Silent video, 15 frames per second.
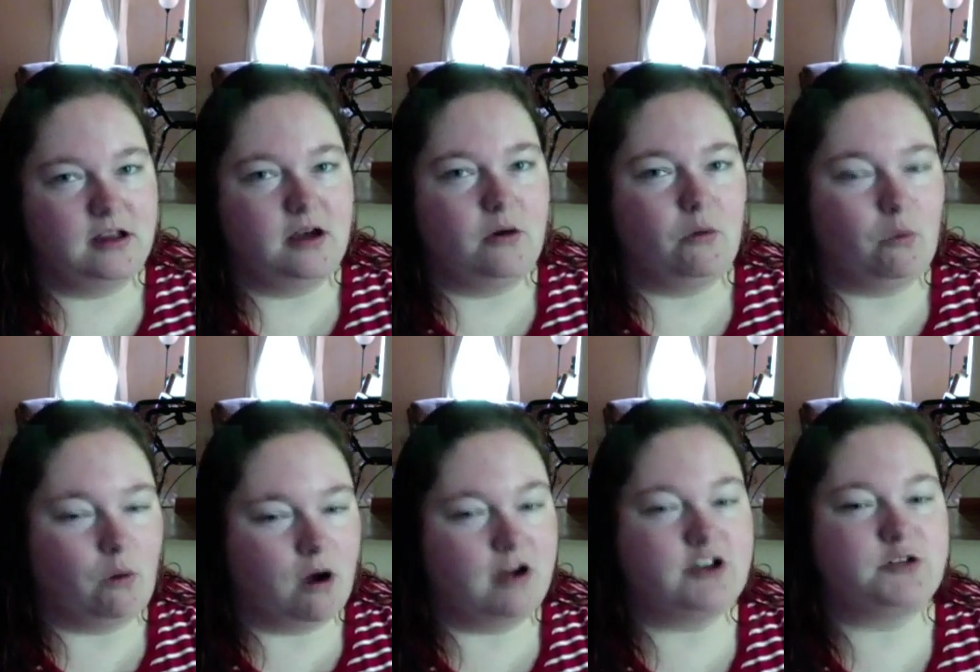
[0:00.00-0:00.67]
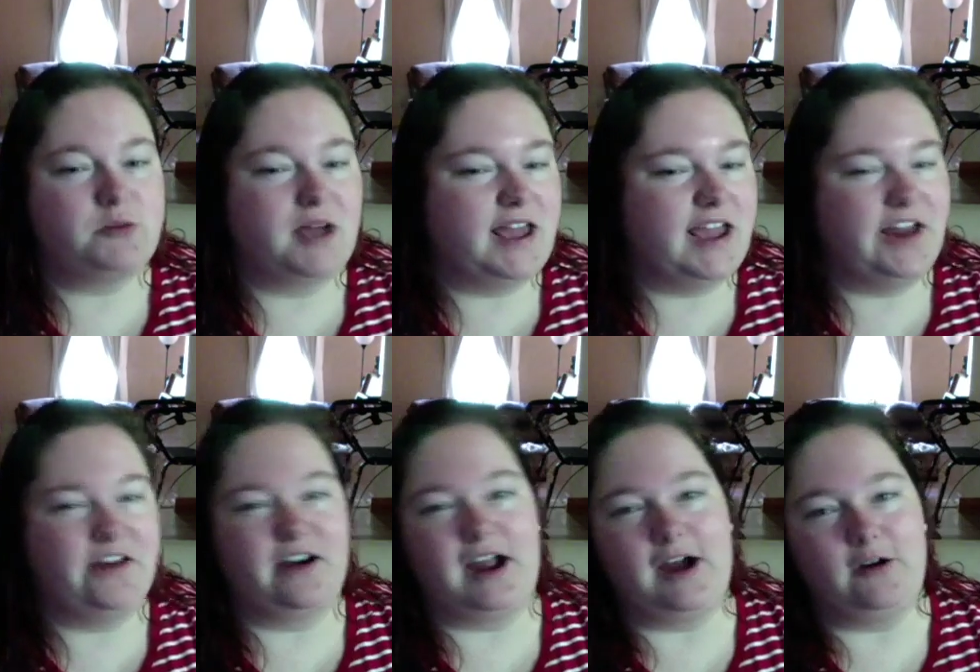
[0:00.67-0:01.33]
wash my
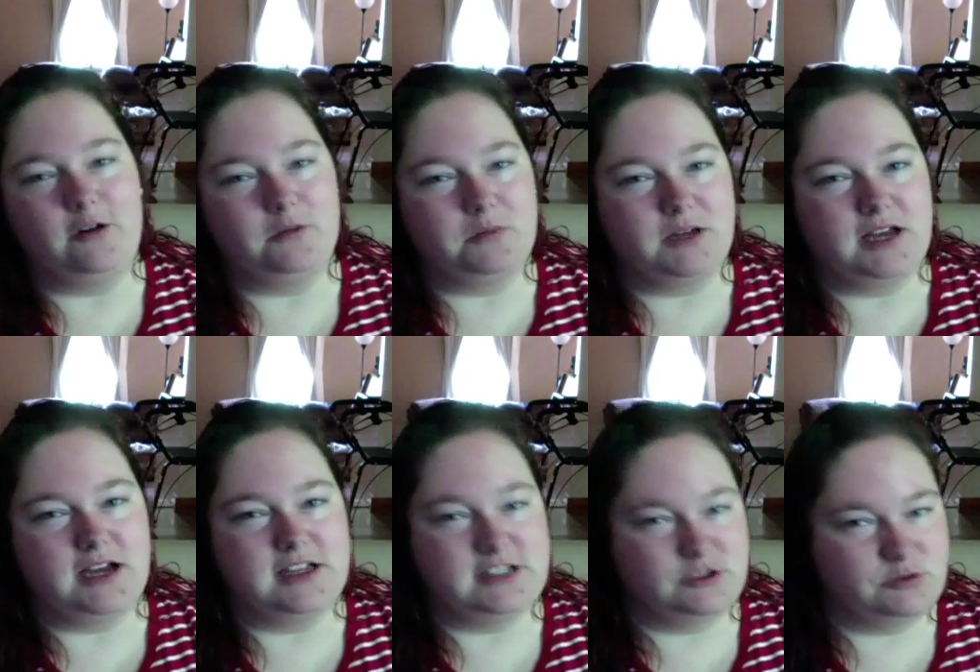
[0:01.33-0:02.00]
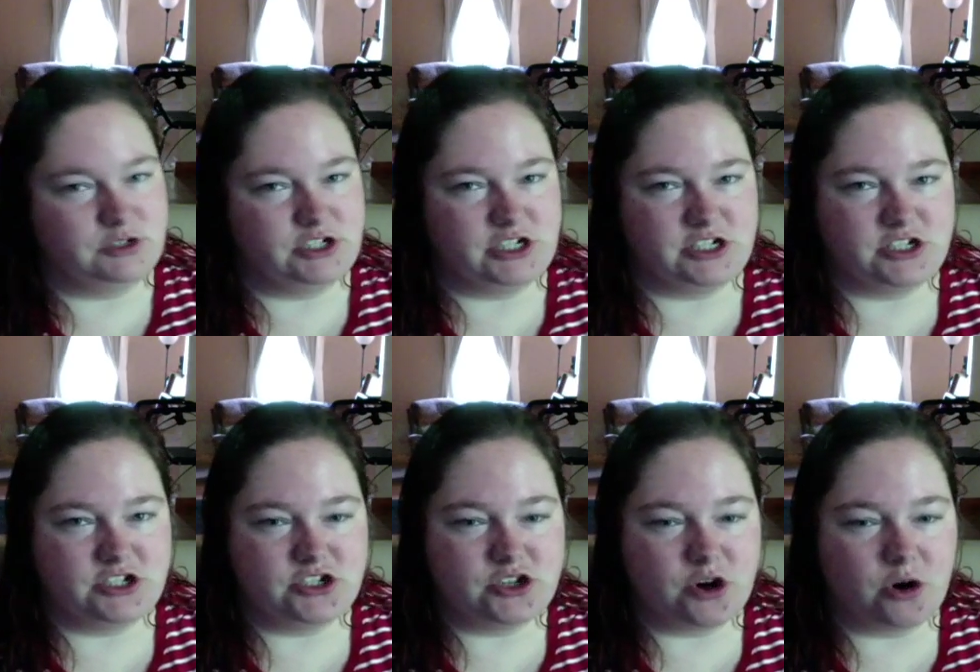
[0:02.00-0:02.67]
hair out because it was
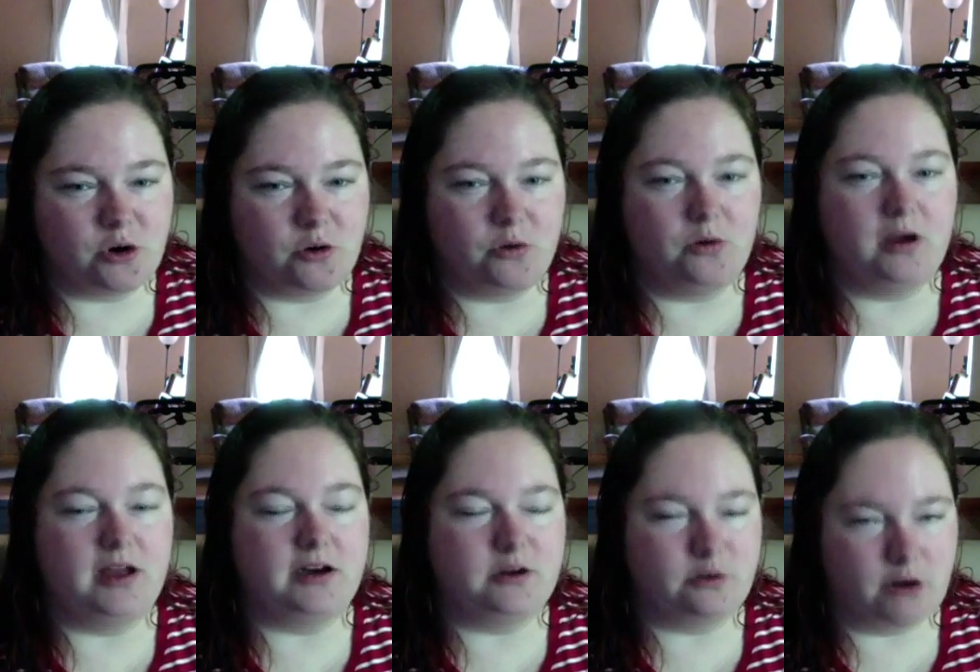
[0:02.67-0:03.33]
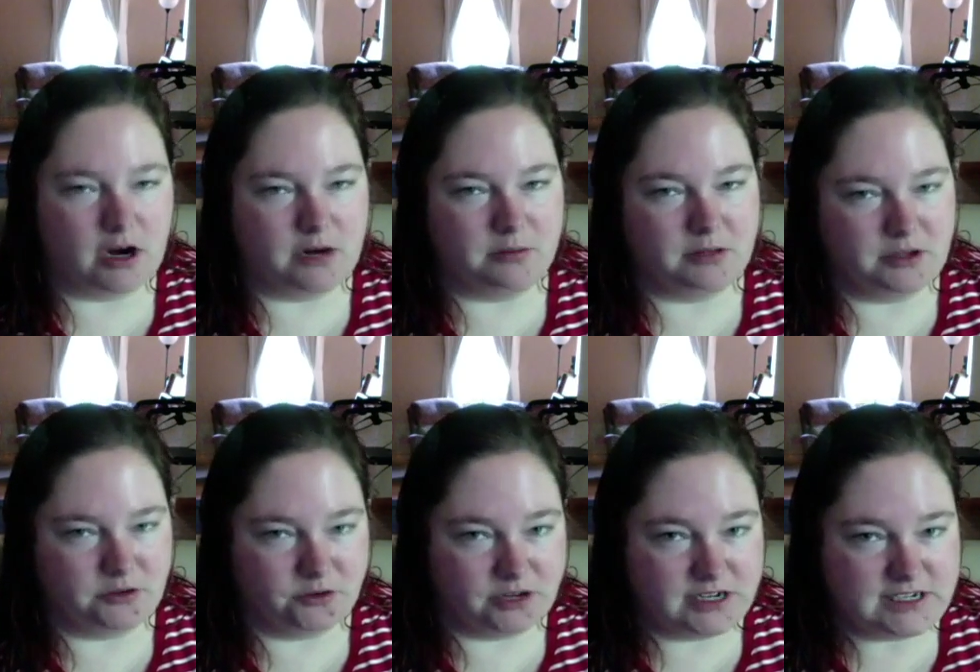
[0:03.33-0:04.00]
just so incredibly
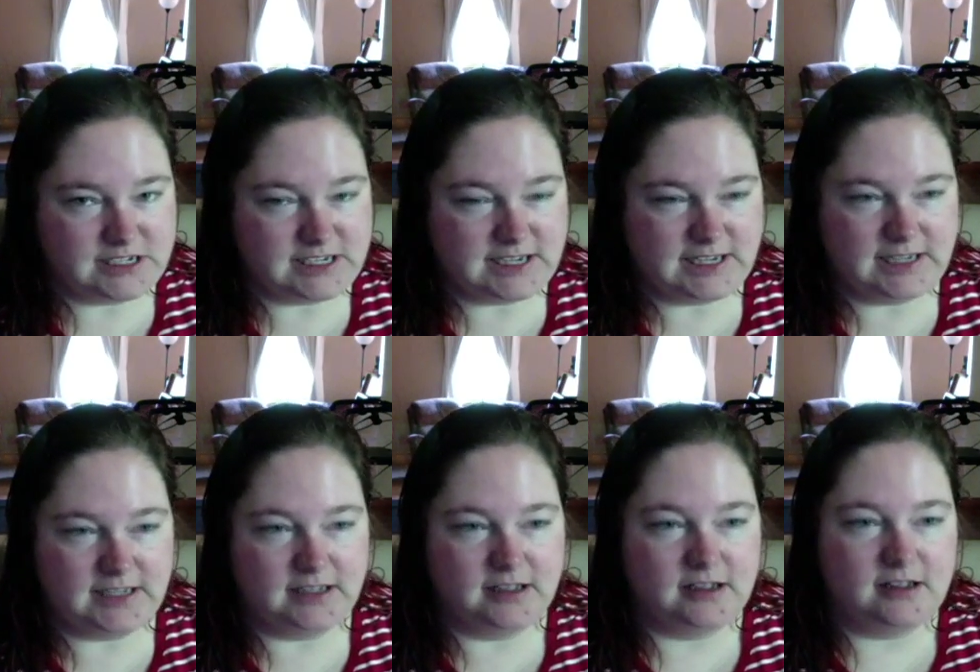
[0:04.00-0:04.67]
greasy